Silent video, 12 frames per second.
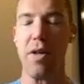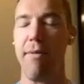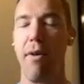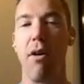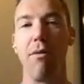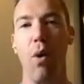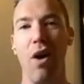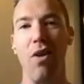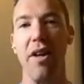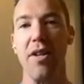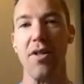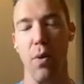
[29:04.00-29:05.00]
for is Evolve
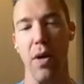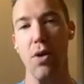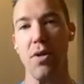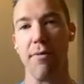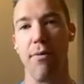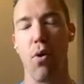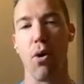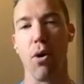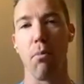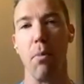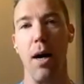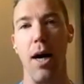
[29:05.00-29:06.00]
Wellness, so we use a
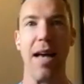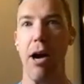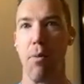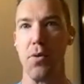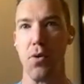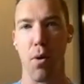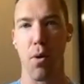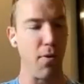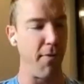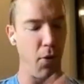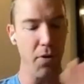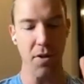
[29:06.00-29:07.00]
form that's higher
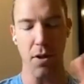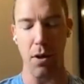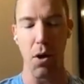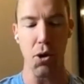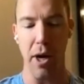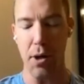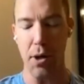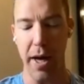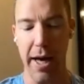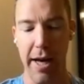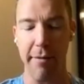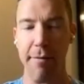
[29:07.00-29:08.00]
absorbed. So full disclosure, I
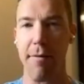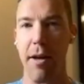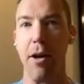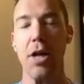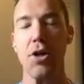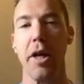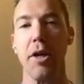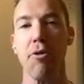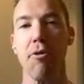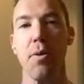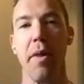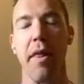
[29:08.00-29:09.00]
do have financial
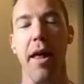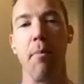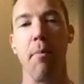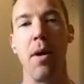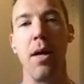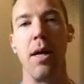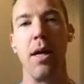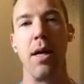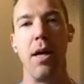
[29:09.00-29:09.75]
interest with them.